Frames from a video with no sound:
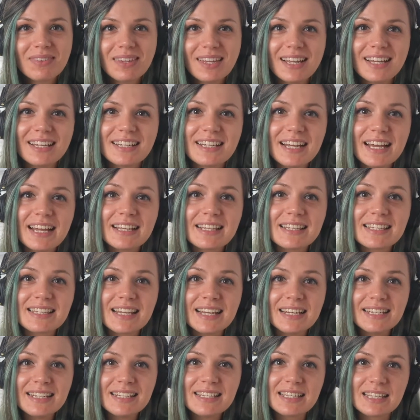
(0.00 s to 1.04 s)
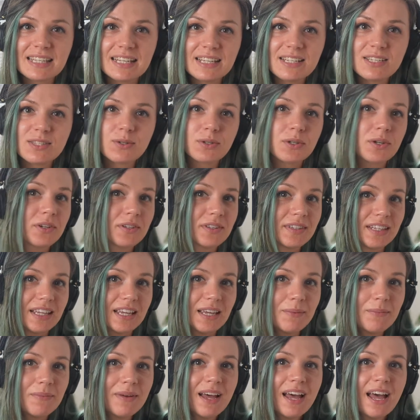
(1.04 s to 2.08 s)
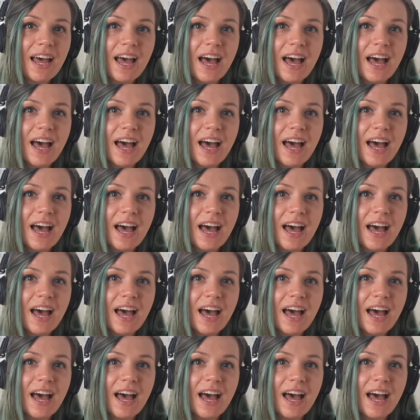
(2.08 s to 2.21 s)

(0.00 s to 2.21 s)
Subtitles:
Then send this list to your team